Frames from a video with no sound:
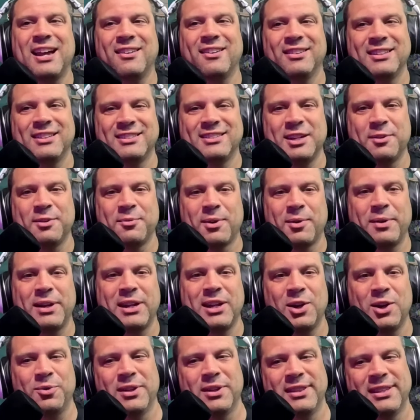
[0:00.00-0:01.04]
Let's see where we go
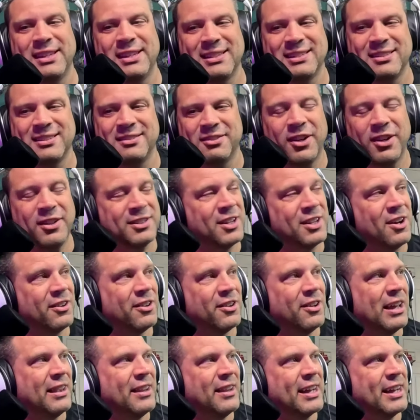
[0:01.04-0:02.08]
with this. Good song, though. I
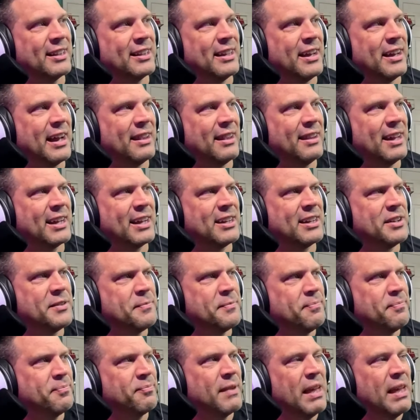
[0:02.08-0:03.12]
like that.
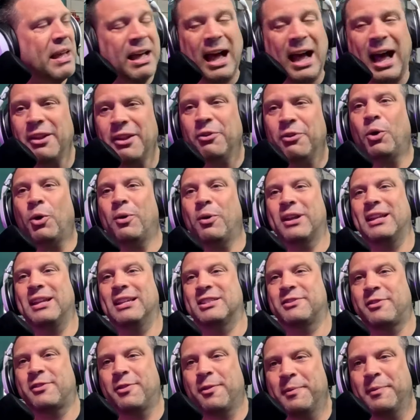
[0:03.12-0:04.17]
I don't know what it is.
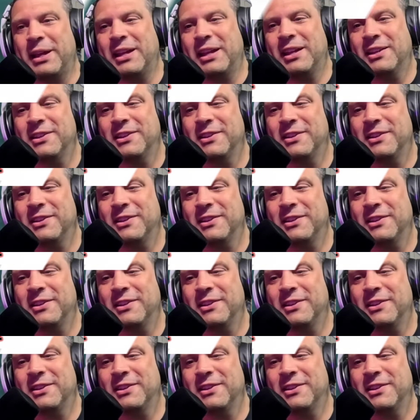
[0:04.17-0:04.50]
For me,